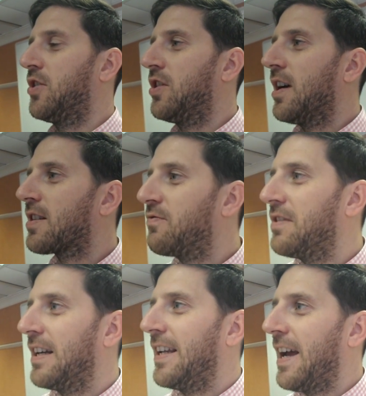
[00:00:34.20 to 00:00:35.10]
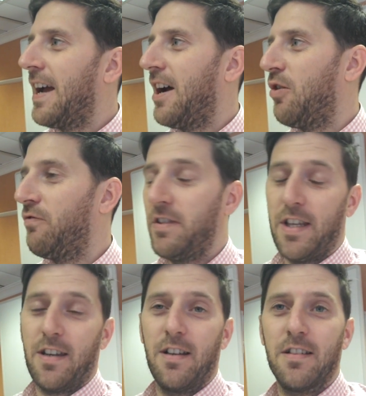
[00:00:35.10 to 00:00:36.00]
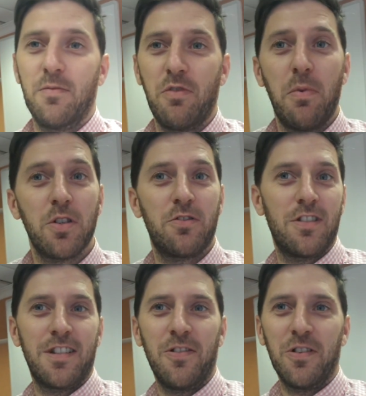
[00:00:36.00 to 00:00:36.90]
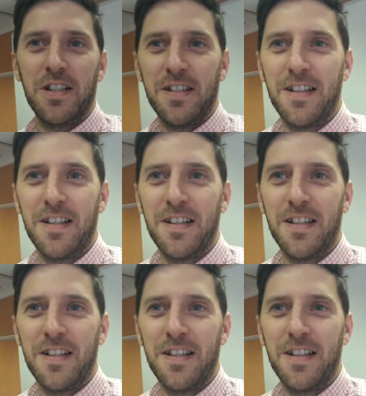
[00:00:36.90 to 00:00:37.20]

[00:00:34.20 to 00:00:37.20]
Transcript: Just really how ridiculous and preposterous it all is.